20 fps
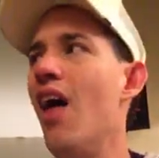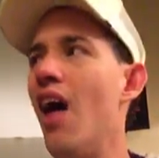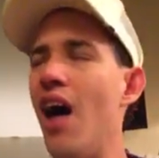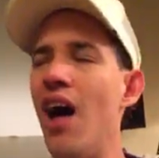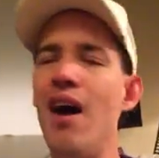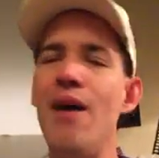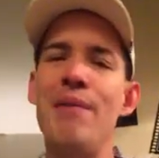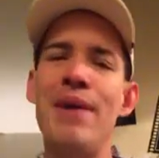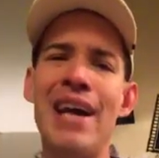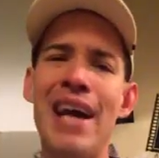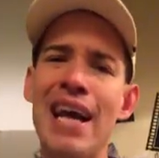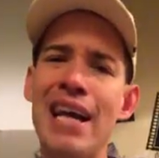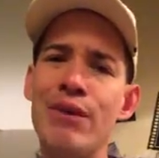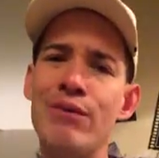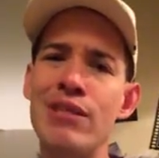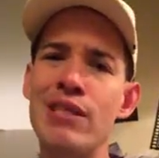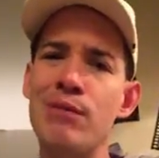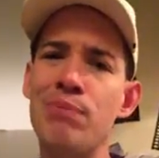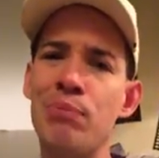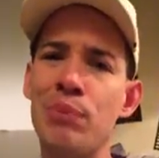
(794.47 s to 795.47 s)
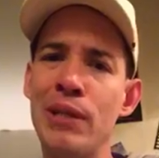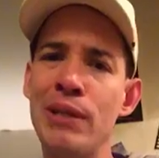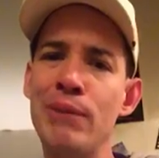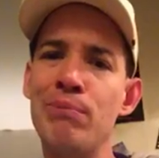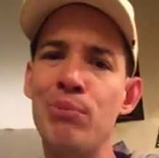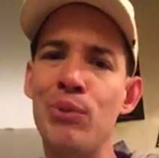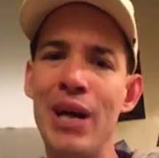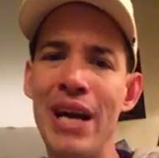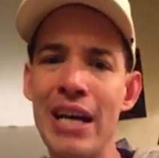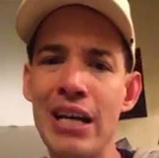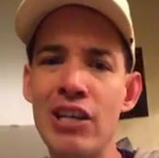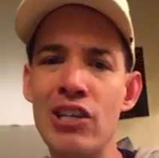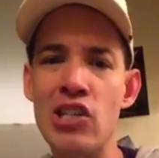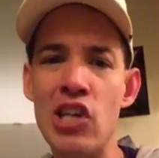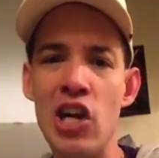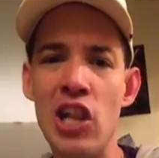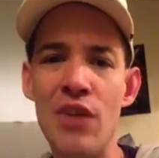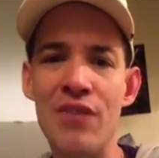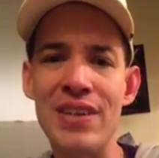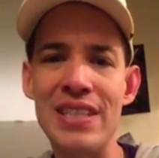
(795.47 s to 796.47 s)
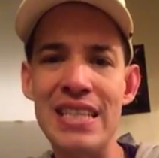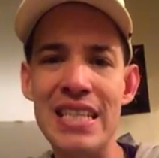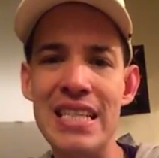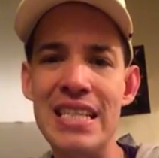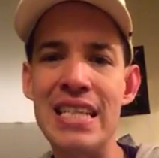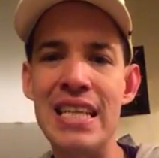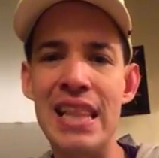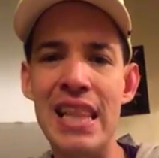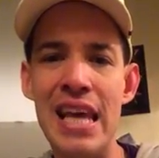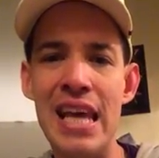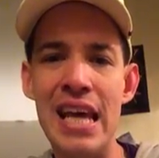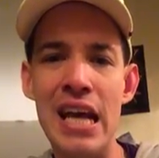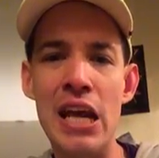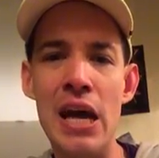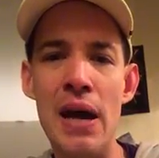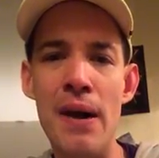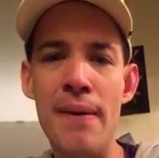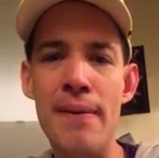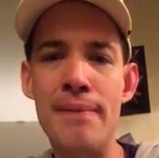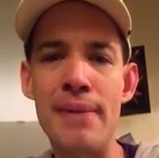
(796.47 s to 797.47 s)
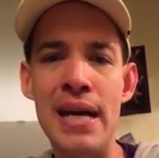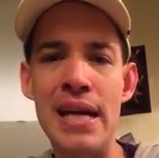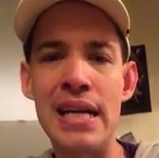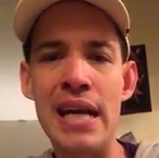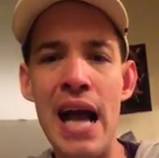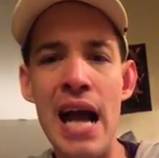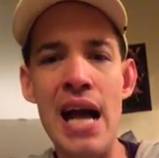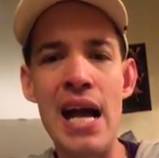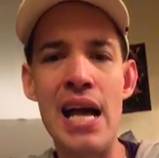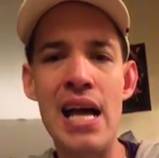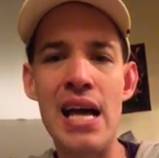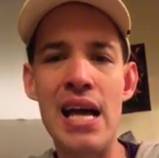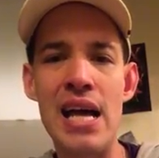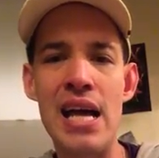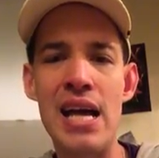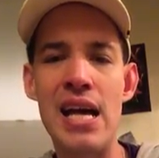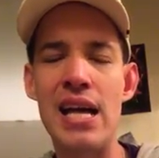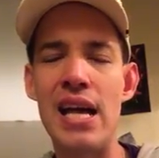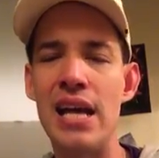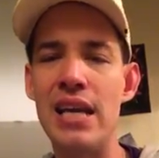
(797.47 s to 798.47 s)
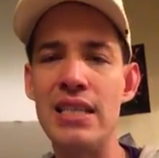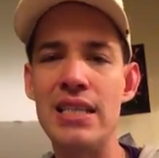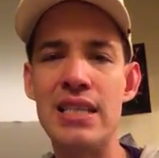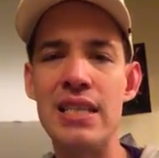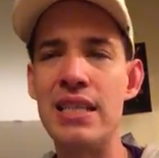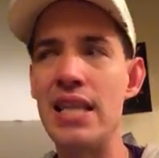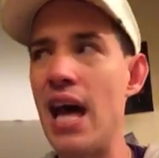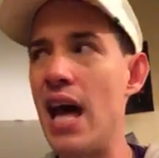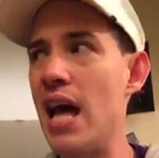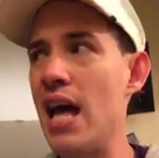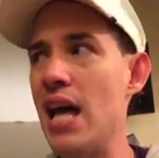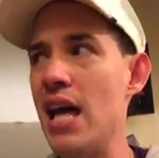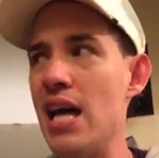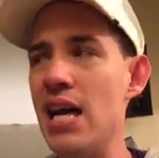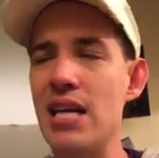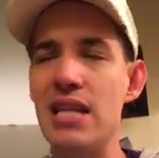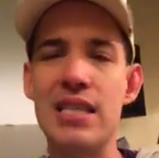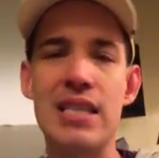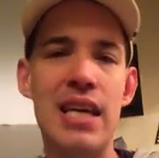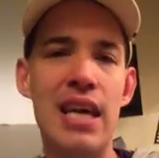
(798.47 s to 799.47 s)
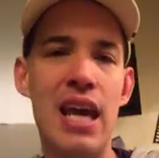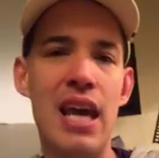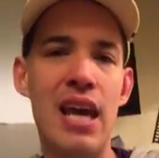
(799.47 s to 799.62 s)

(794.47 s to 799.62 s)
Oh my god, it was spring breakers all over Disneyland. Oh my god, it's nuts. I